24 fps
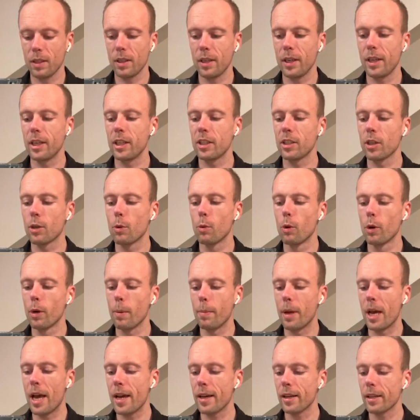it is a
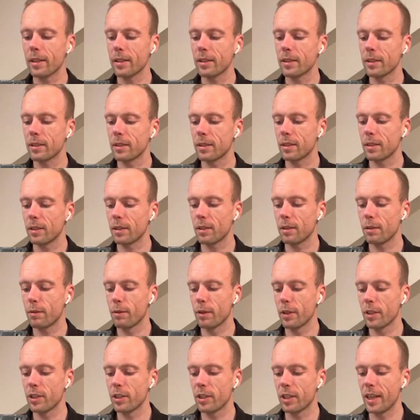quarterback for
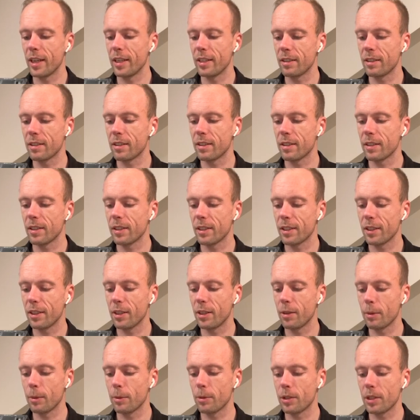the Saints. You
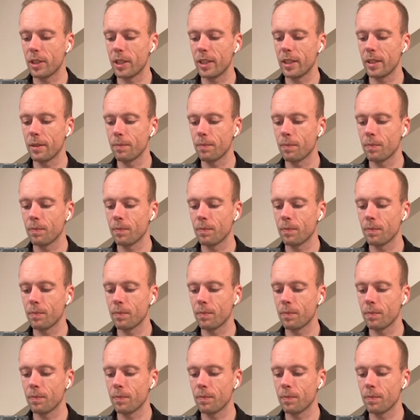know what I'm saying?